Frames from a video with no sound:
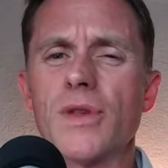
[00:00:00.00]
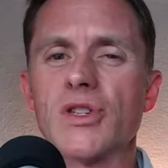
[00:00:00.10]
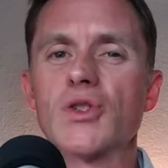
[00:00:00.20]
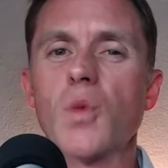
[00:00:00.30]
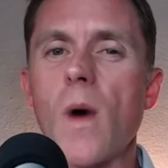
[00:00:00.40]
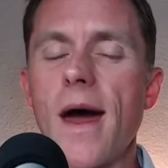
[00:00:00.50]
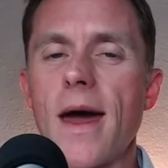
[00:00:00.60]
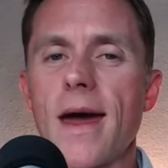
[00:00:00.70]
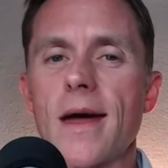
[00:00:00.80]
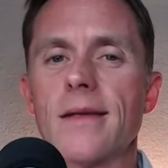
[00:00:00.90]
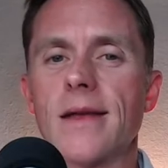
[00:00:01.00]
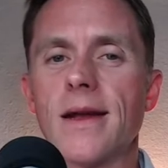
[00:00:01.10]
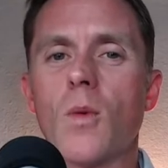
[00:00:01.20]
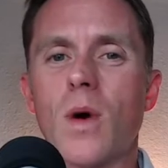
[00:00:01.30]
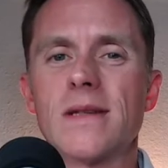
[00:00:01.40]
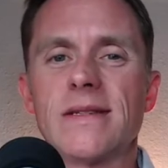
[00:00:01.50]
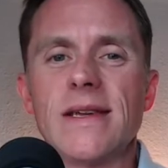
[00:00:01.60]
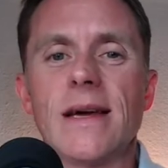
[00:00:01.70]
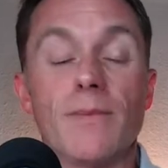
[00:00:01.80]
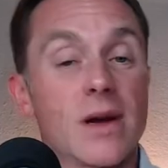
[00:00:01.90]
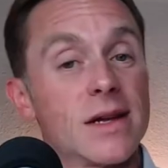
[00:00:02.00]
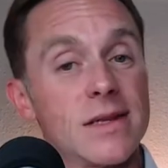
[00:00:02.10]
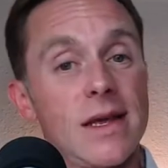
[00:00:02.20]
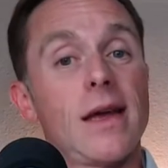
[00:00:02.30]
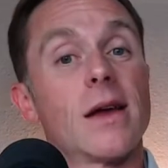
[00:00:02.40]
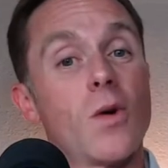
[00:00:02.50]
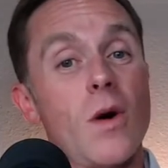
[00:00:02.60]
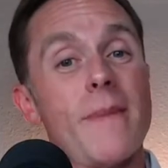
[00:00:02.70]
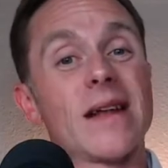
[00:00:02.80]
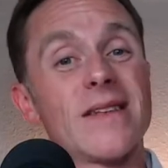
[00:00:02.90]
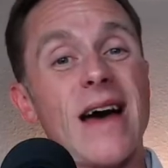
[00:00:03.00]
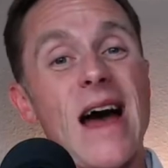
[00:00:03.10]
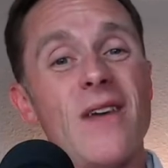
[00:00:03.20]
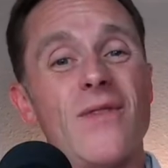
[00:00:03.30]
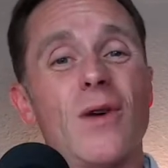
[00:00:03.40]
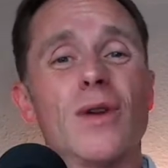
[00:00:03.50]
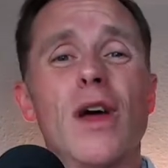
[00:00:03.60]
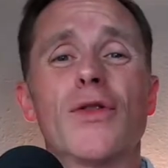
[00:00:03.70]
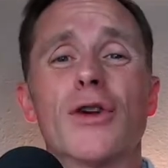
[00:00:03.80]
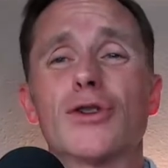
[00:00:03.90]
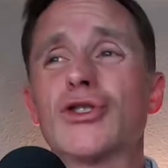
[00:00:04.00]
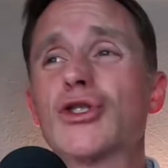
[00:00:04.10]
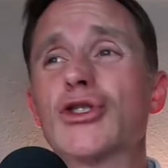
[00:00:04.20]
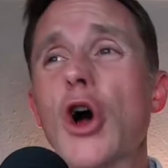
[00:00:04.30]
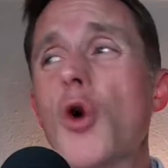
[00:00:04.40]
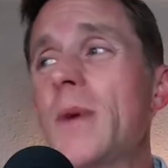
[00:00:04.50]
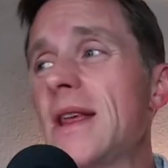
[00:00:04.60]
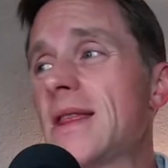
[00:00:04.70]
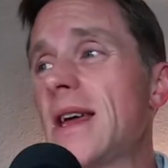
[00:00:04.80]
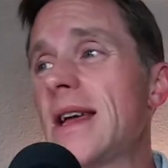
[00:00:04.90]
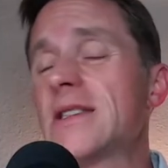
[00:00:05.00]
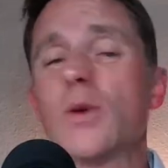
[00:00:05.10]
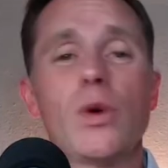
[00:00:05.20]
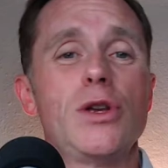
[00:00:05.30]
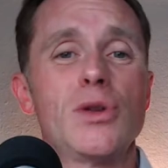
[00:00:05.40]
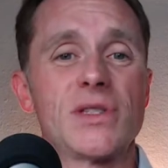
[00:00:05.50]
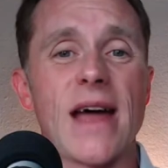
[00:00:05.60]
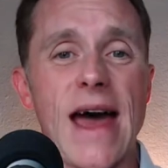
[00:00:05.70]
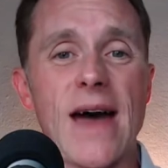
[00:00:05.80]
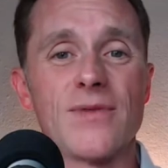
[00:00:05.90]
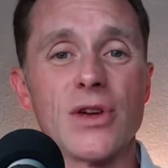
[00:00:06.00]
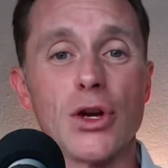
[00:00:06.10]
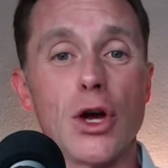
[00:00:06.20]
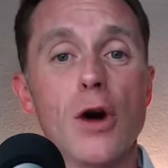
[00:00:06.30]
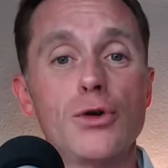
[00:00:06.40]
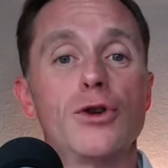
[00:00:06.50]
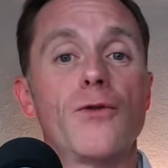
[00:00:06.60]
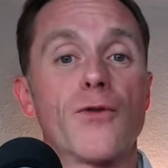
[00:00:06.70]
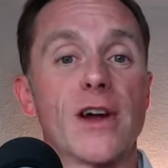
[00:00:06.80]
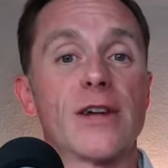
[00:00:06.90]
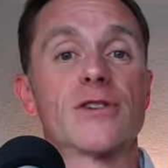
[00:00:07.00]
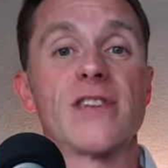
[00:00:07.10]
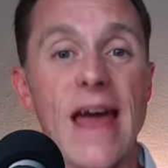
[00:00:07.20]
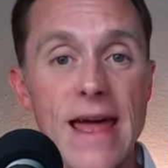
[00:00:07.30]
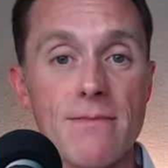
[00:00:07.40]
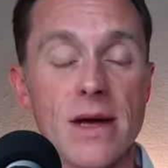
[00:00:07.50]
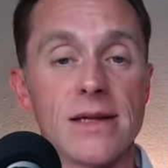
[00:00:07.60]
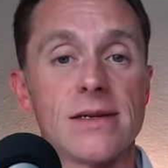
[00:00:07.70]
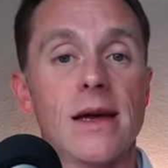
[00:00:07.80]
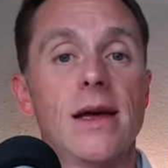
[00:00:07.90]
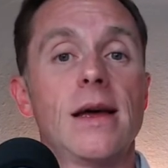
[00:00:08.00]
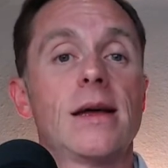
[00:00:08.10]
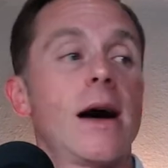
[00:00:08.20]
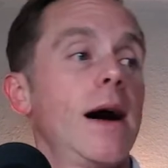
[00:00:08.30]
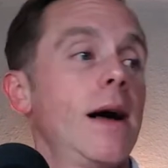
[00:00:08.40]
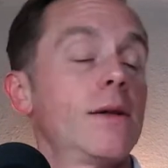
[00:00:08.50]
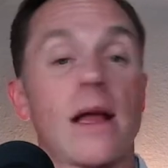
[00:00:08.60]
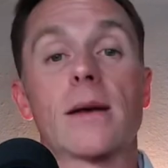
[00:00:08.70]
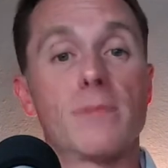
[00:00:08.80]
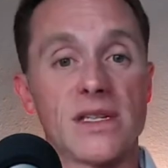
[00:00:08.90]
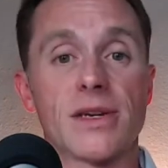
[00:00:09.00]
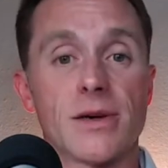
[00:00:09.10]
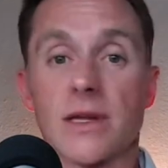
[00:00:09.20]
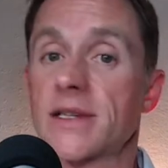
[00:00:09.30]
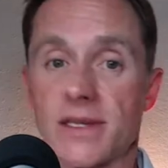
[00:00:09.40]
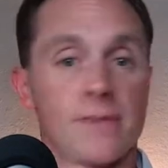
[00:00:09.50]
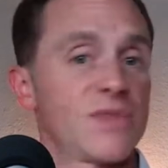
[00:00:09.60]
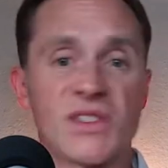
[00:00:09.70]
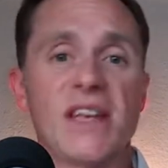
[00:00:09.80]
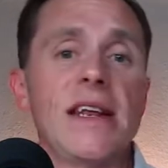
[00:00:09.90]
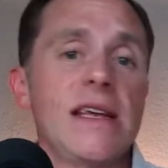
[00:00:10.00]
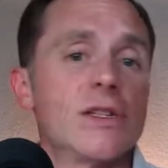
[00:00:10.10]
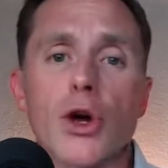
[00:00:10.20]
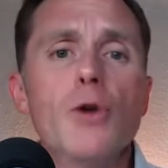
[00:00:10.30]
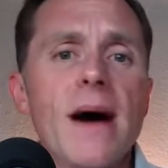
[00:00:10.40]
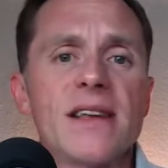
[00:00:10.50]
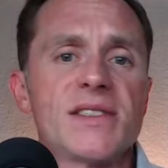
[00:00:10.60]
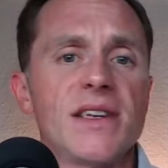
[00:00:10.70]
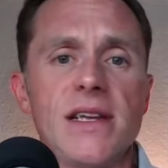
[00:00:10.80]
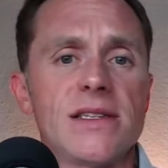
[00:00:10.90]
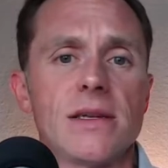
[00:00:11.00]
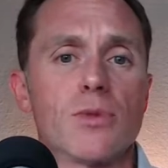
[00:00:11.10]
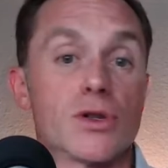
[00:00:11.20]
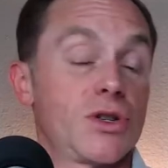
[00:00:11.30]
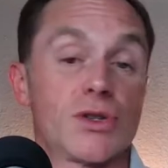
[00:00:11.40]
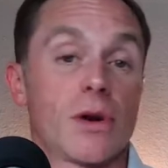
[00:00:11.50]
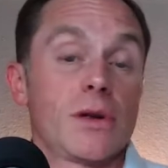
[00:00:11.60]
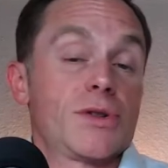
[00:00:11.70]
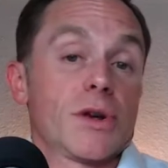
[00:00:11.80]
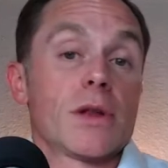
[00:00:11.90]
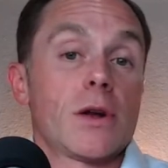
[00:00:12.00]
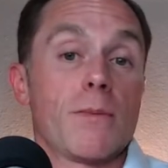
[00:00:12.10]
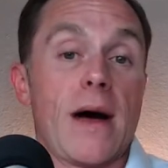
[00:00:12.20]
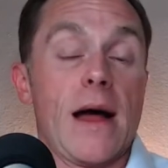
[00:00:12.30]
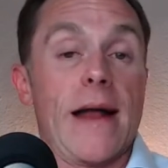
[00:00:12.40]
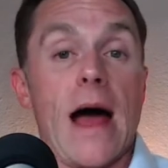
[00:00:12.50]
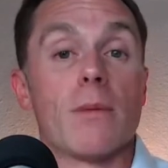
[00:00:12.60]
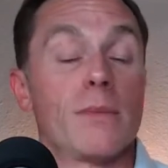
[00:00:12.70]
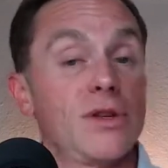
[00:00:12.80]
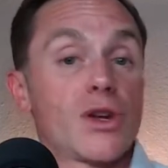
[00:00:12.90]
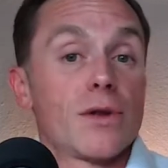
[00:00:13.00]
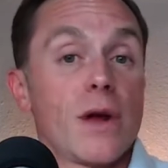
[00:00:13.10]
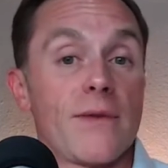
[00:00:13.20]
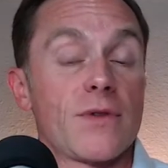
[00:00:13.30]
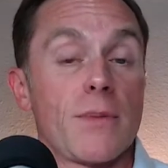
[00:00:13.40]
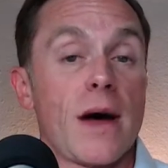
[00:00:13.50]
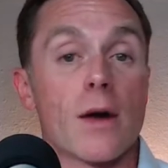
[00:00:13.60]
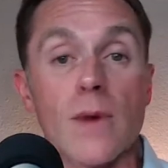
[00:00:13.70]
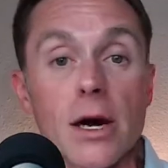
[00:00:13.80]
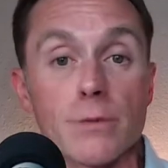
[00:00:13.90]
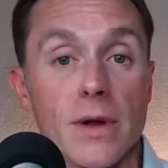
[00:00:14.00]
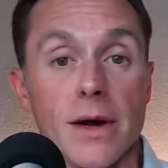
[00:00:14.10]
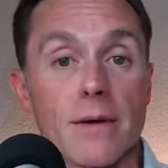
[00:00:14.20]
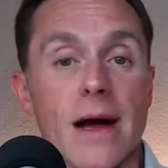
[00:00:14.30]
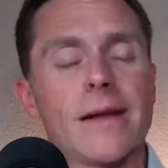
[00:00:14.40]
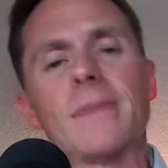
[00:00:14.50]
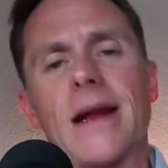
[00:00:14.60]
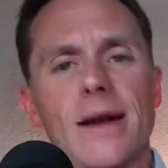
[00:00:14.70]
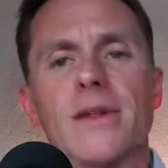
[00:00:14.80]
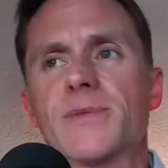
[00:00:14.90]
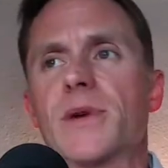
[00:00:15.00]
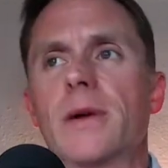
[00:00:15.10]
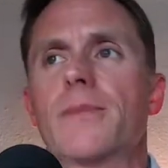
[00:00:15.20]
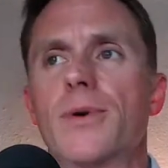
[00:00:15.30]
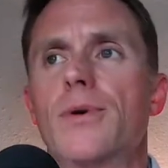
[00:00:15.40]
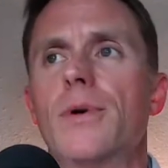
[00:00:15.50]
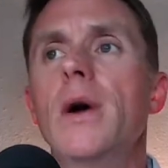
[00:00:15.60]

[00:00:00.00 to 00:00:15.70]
sway that it once did. Because again, going back to the iPhone, there's so many things that we used to have to go to for entertainment, like material. Let's like CDs. Who buys CDs anymore? You certainly don't buy an album, and you certainly don't have to buy a record player, right? I mean, I know that's become cool.